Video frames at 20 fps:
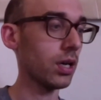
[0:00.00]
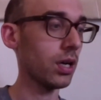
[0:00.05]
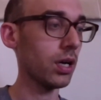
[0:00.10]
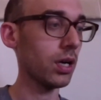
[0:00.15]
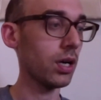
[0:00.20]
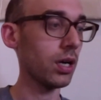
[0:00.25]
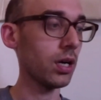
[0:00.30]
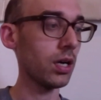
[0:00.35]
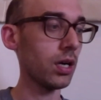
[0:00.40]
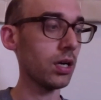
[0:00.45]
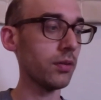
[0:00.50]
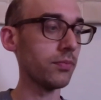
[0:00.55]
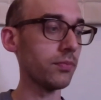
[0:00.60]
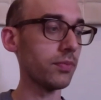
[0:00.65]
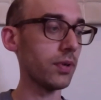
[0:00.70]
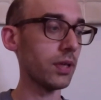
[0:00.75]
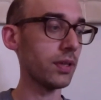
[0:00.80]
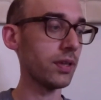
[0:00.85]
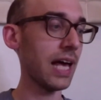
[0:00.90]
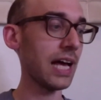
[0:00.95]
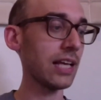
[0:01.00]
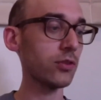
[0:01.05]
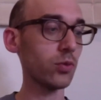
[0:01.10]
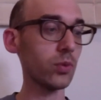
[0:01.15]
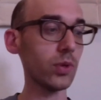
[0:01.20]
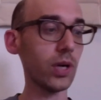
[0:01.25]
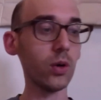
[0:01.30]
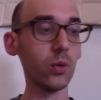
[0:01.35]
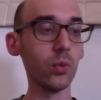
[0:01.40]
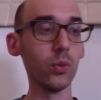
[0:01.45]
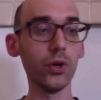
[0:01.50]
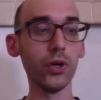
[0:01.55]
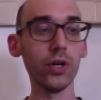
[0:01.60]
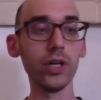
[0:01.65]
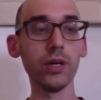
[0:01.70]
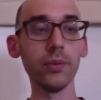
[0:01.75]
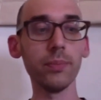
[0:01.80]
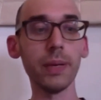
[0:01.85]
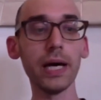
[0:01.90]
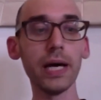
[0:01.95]
that's when I
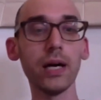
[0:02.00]
worry